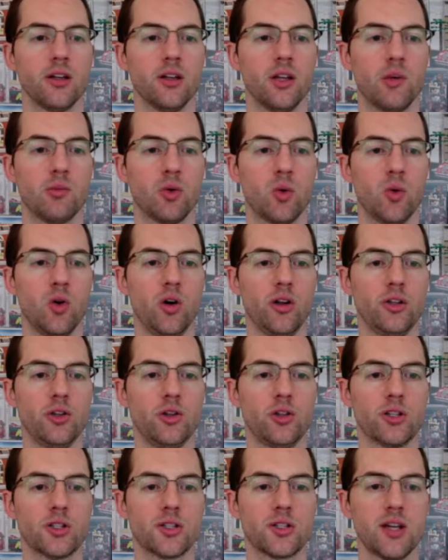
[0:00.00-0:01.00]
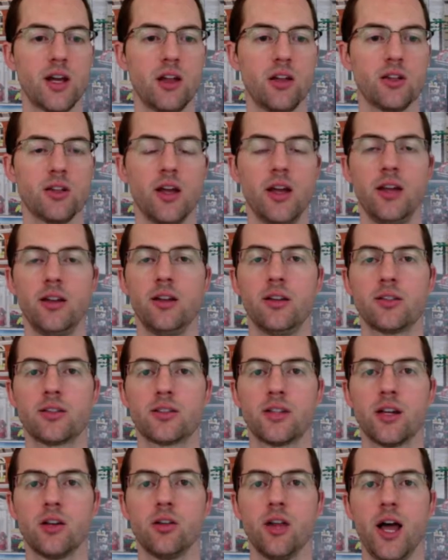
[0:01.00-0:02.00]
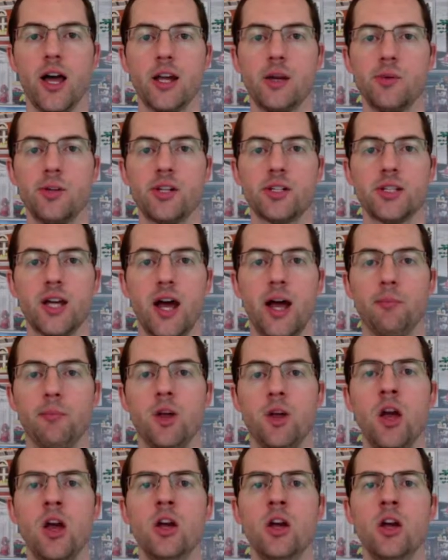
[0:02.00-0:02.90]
Number 1, you can sell it in a single item at a time.